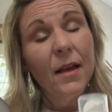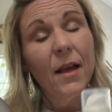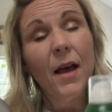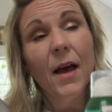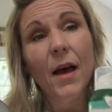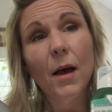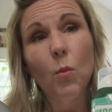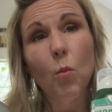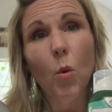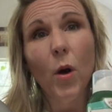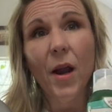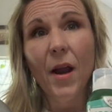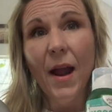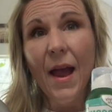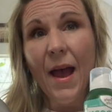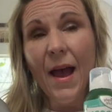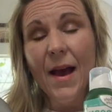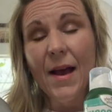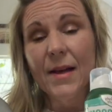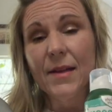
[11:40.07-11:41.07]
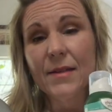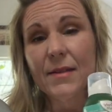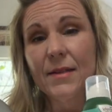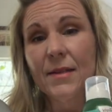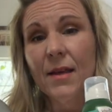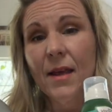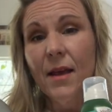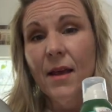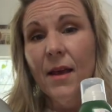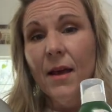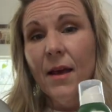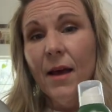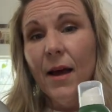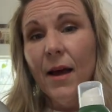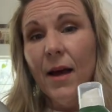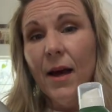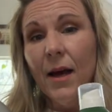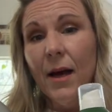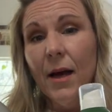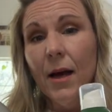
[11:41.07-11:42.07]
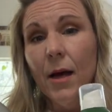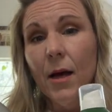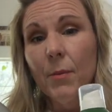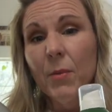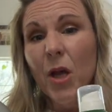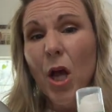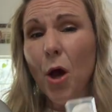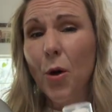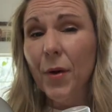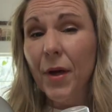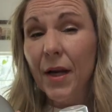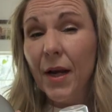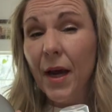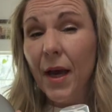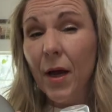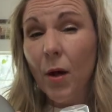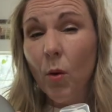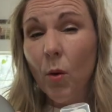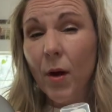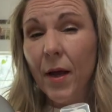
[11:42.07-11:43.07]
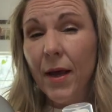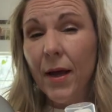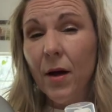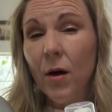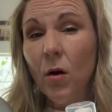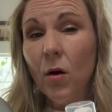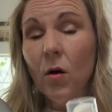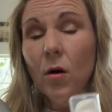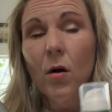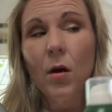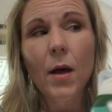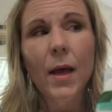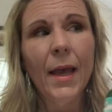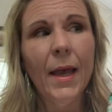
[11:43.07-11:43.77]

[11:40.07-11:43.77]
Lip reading: whereas coconut oil